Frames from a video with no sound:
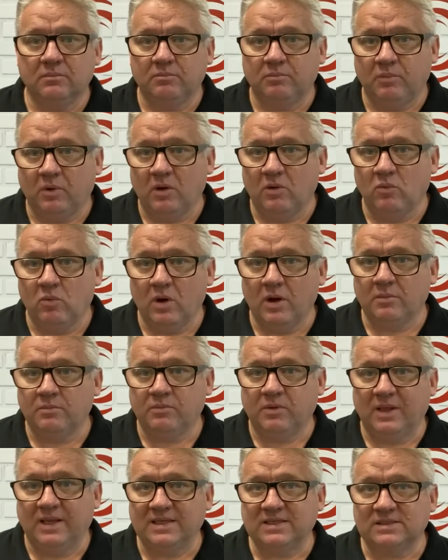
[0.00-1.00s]
by
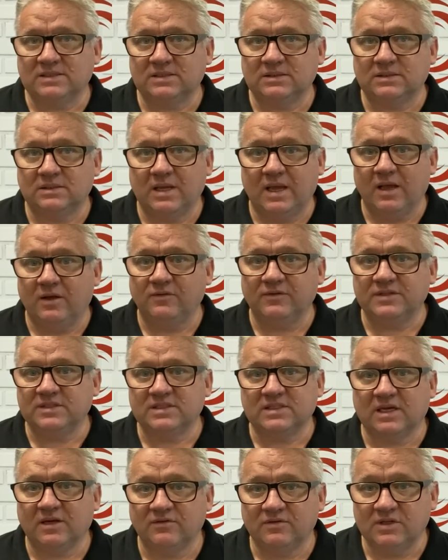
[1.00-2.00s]
Workplace Health and
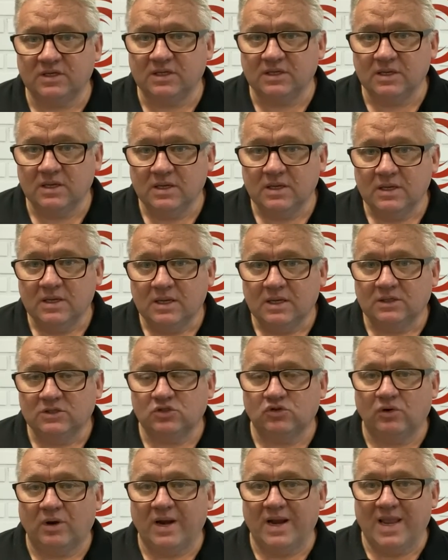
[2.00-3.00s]
Safety
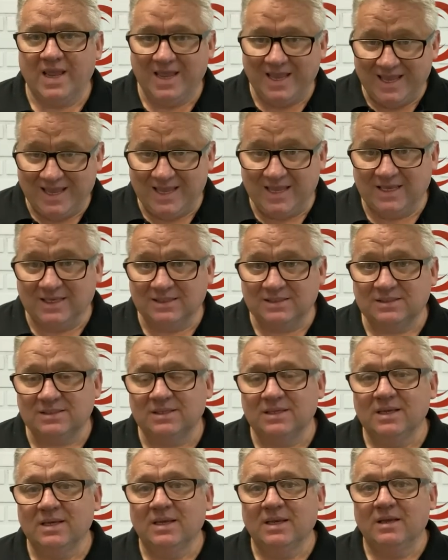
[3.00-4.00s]
Australia
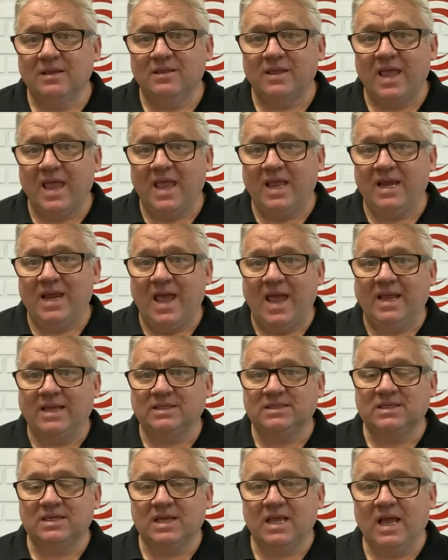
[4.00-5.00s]
is the
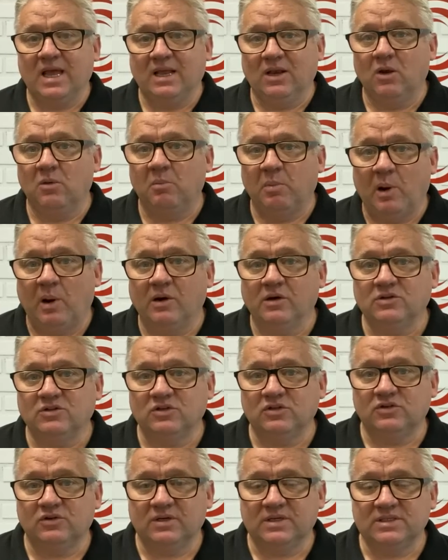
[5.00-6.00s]
NATA
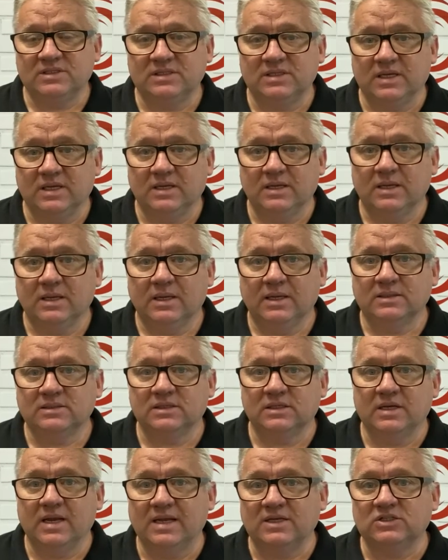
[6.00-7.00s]
laboratory testing. It's
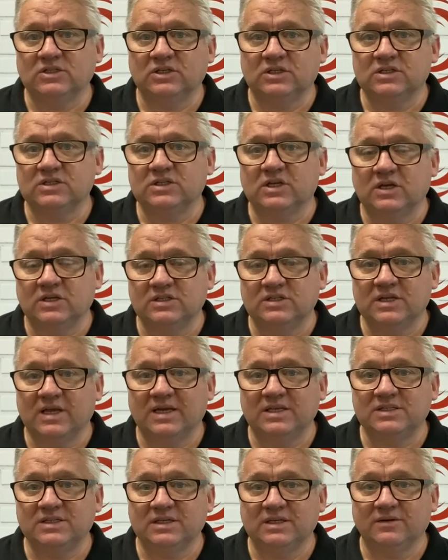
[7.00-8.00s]
a National
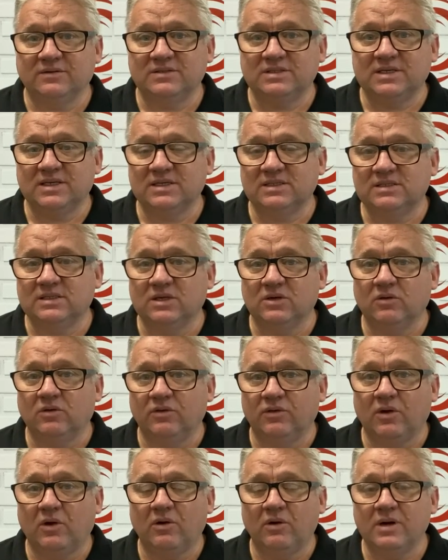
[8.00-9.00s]
Association of Testing
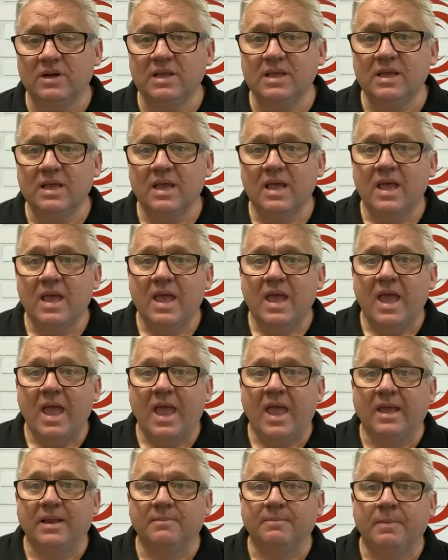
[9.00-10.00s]
Authority,
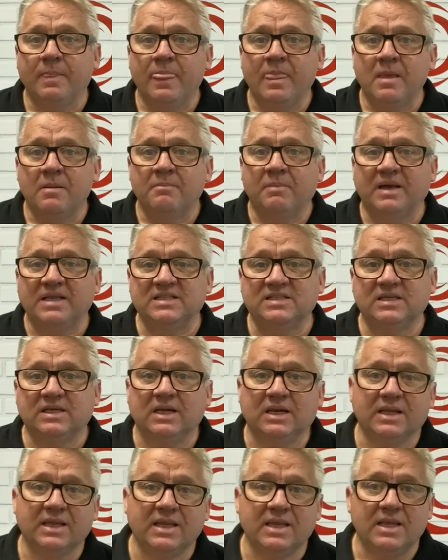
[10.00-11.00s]
and
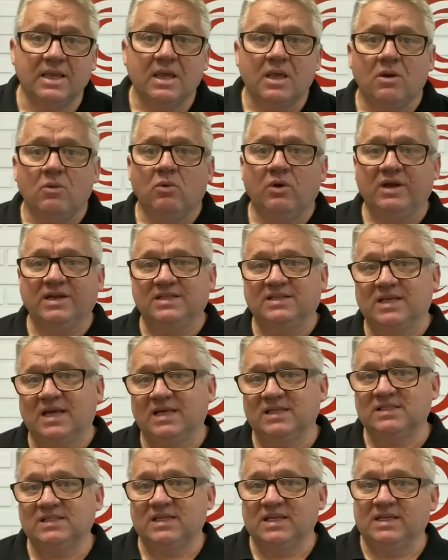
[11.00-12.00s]
basically what it
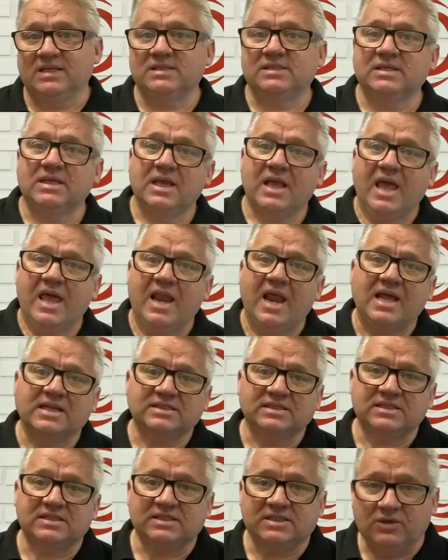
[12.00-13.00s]
does is it
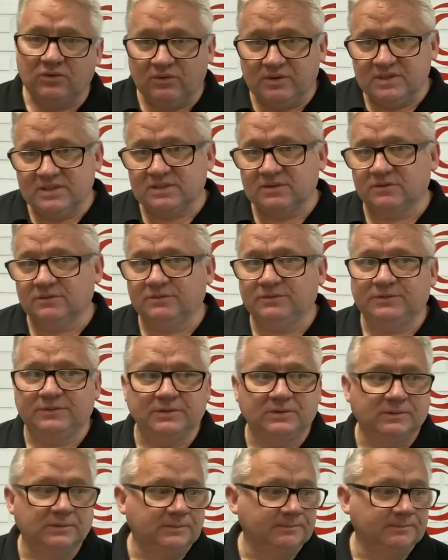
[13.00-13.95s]
has a series of